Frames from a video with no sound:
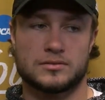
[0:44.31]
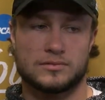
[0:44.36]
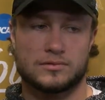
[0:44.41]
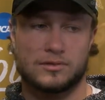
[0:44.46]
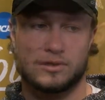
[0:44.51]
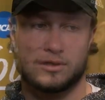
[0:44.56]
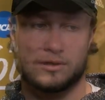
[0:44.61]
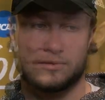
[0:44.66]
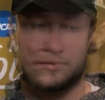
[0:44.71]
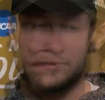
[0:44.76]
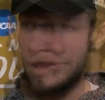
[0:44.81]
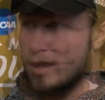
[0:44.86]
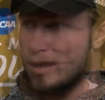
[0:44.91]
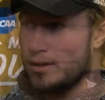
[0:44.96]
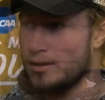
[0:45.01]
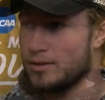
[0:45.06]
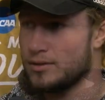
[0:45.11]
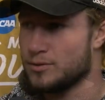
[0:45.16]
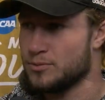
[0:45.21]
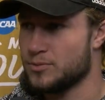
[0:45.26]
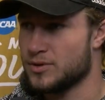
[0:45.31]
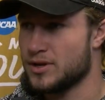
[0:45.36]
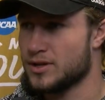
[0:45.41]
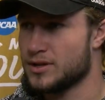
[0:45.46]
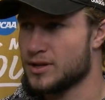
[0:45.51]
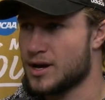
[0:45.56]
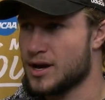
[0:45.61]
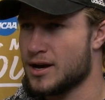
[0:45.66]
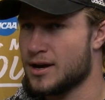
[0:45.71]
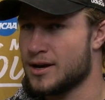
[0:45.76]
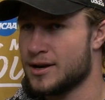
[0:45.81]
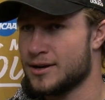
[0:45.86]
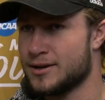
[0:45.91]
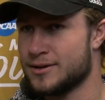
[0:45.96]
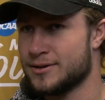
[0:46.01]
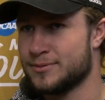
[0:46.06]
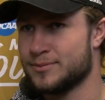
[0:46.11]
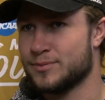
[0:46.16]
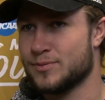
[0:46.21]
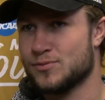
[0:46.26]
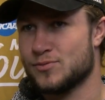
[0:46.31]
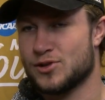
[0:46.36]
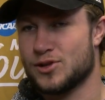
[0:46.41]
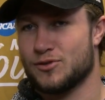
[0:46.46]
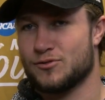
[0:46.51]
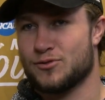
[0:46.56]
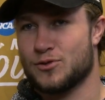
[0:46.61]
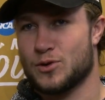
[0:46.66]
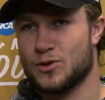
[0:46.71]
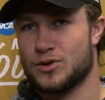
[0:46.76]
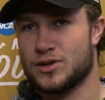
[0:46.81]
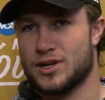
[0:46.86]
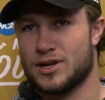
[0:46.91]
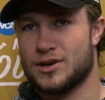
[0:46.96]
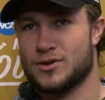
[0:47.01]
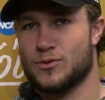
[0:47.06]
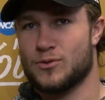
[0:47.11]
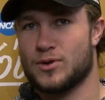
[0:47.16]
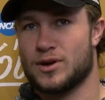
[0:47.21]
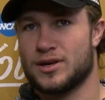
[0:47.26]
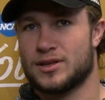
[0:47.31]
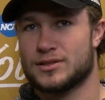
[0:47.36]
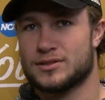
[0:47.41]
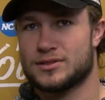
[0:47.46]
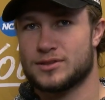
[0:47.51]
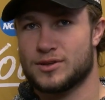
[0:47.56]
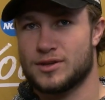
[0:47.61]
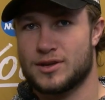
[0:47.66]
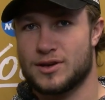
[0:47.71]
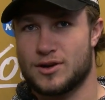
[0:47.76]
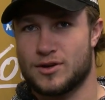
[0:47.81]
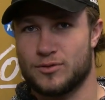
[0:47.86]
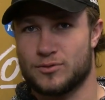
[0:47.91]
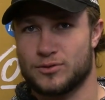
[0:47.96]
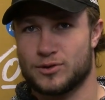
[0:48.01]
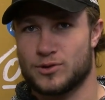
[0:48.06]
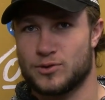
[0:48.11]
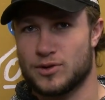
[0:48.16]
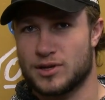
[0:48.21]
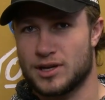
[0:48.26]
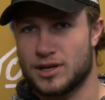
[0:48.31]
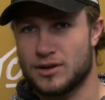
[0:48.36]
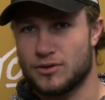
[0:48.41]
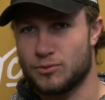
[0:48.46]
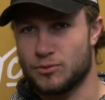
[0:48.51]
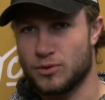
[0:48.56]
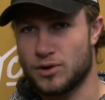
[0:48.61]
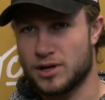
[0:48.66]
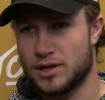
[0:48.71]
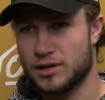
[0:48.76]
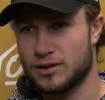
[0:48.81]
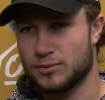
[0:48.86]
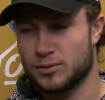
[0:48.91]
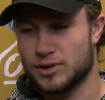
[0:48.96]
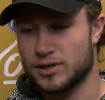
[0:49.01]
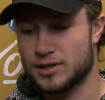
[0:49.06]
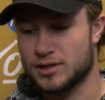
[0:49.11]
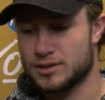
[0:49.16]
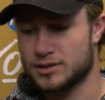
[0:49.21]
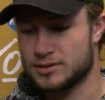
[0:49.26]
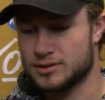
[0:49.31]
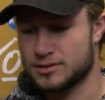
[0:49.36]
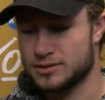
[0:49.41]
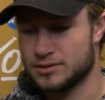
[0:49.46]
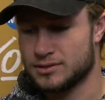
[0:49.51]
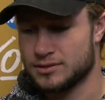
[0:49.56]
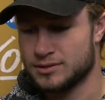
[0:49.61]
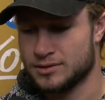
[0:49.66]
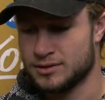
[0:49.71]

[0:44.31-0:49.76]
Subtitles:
So that'll mean a lot. I'm looking forward to get a win, so then hopefully we can get a ring, because